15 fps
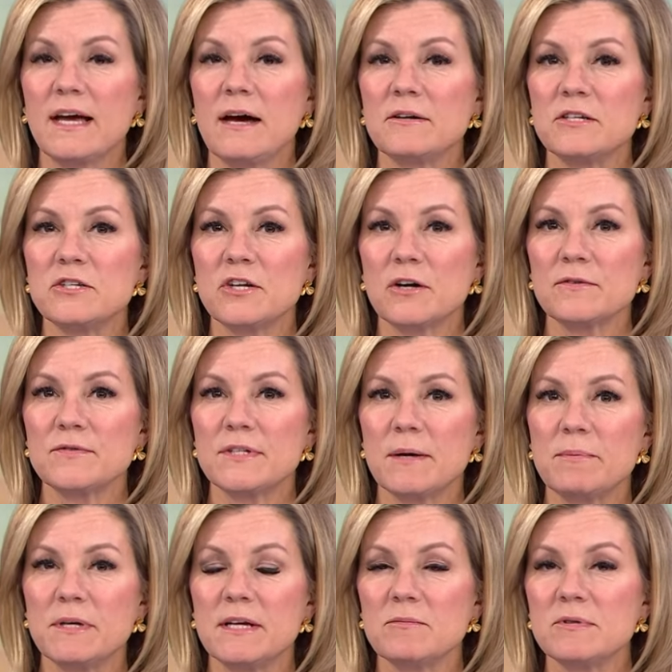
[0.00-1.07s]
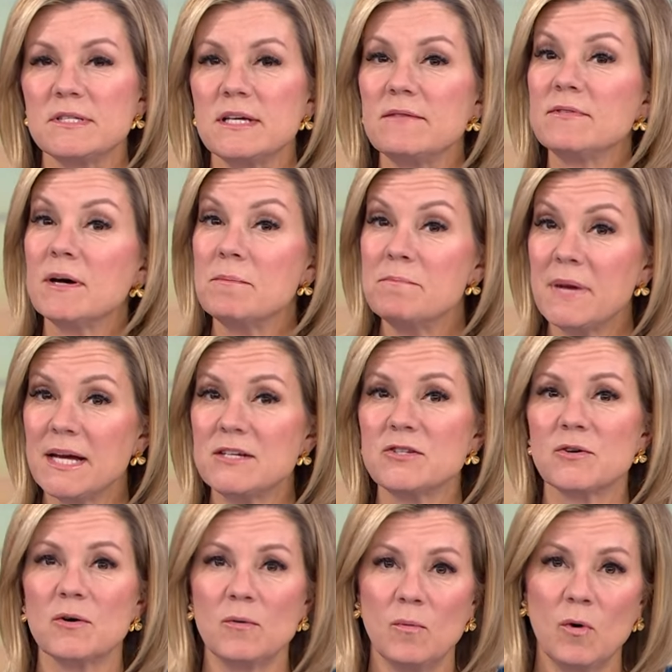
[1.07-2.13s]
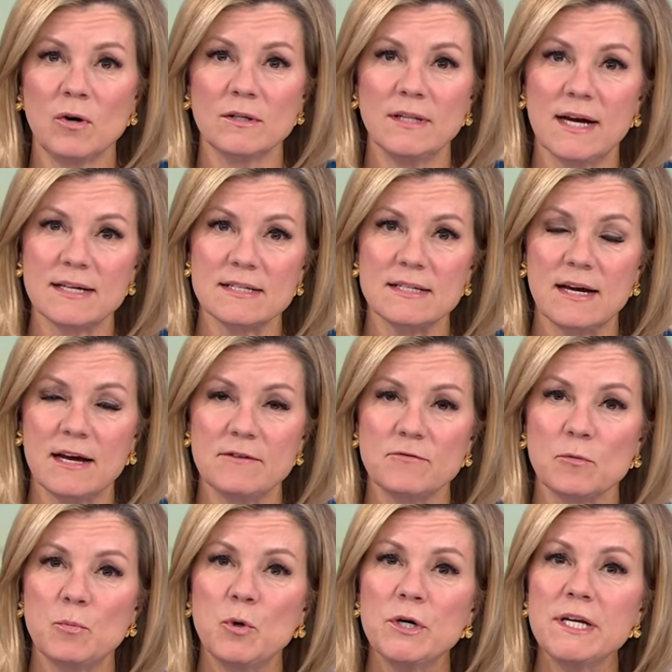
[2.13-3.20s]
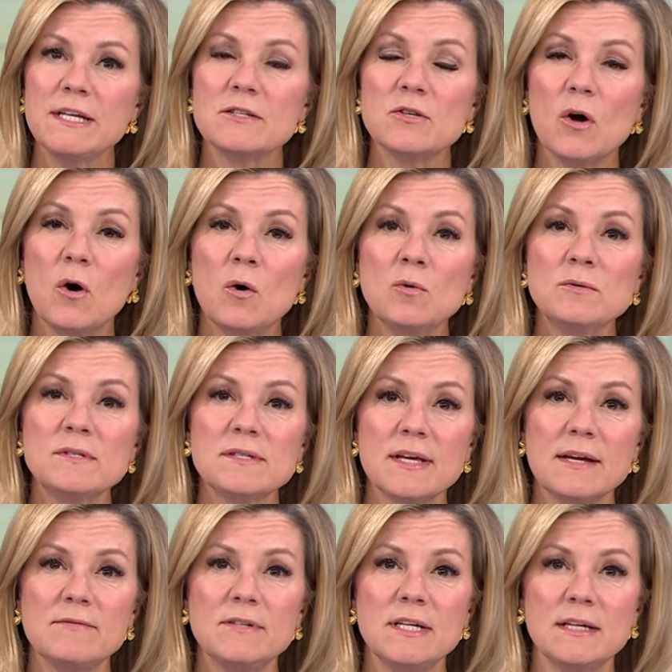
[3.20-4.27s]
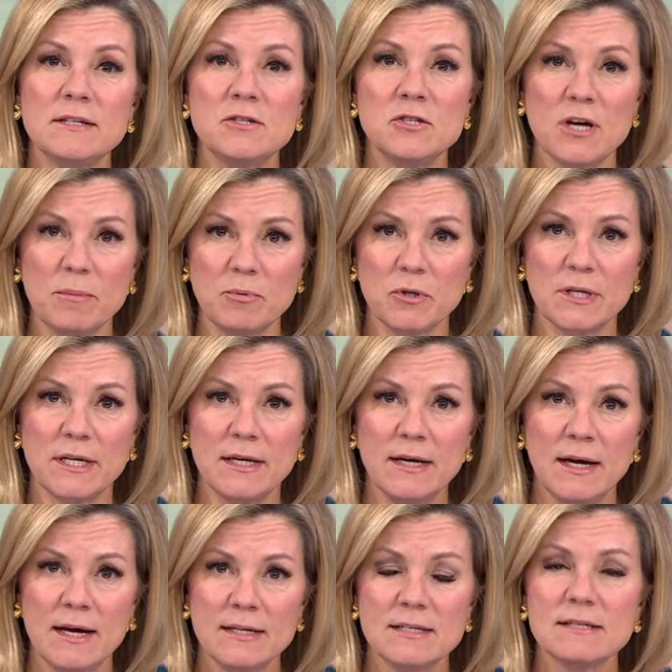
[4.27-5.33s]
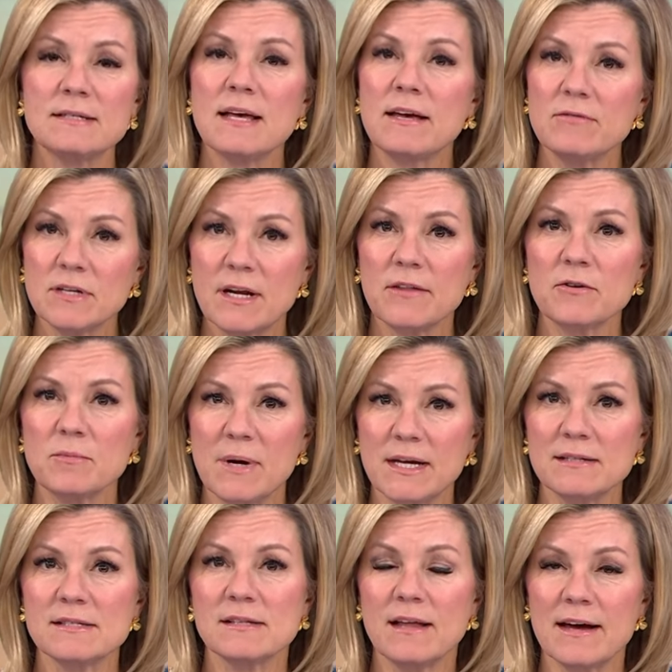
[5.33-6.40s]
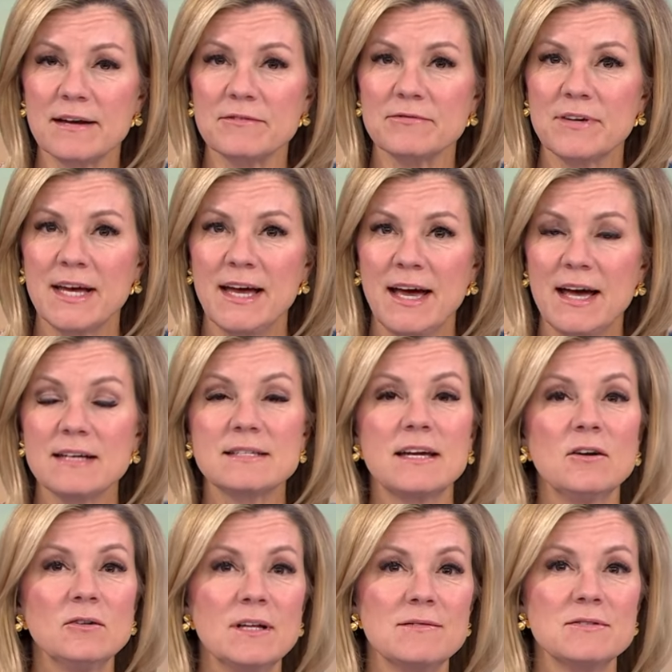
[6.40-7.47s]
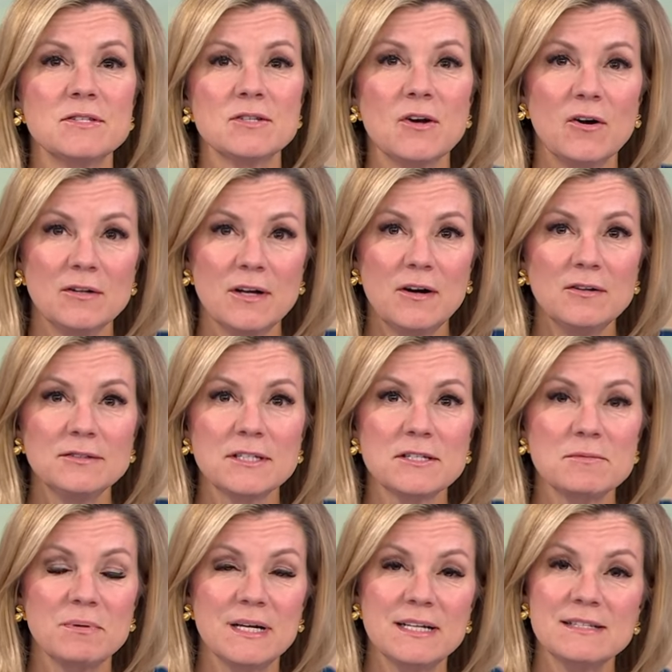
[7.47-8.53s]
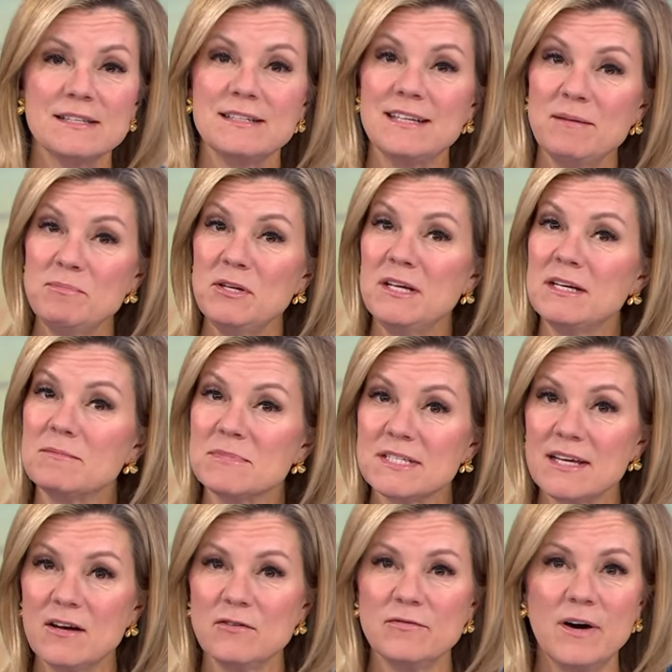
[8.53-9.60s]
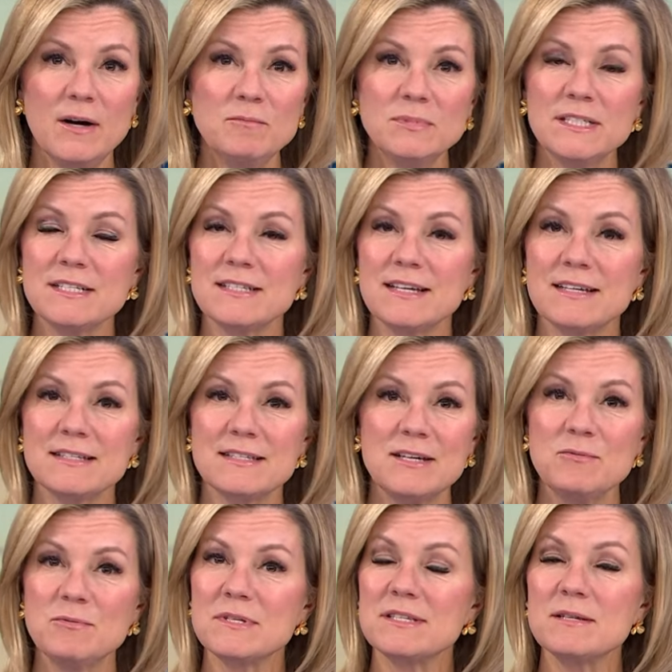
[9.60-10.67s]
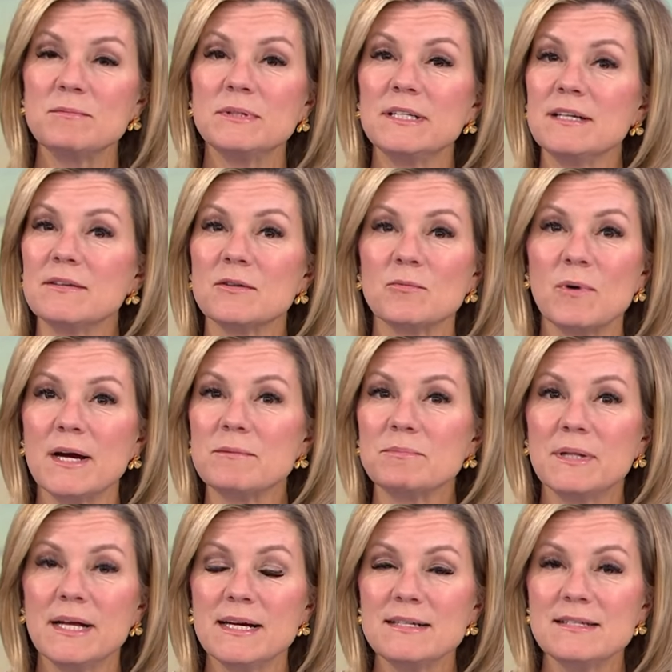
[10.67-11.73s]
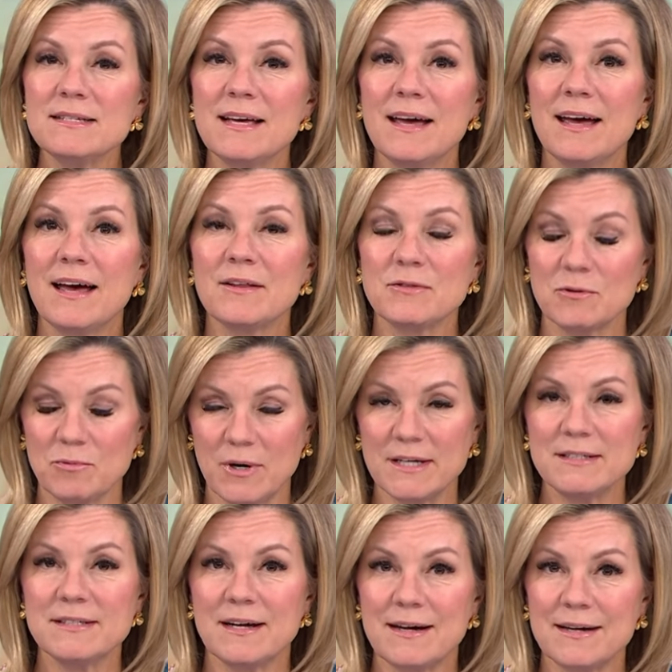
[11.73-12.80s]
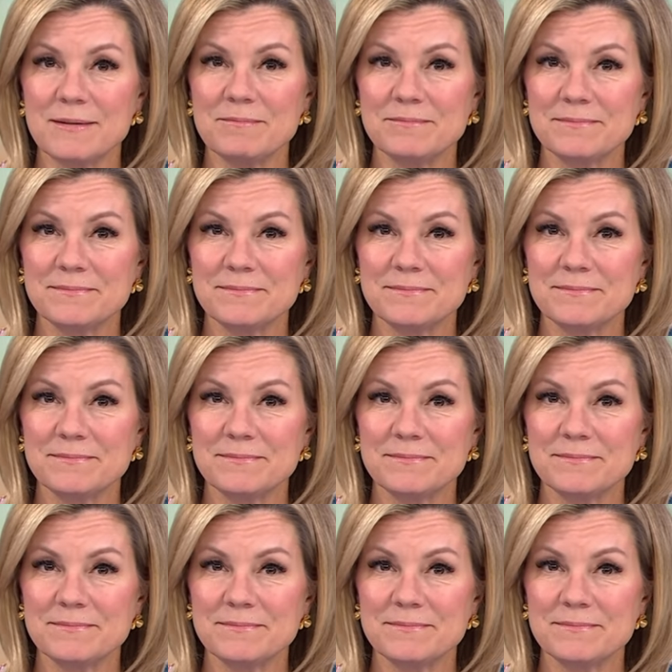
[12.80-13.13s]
County Sheriff's deputy received a major award last night for putting his own safety in jeopardy to save another man's life. As KARE 11's Karla Hult explains, the deputy himself humbly says he was simply in the right place at the right time.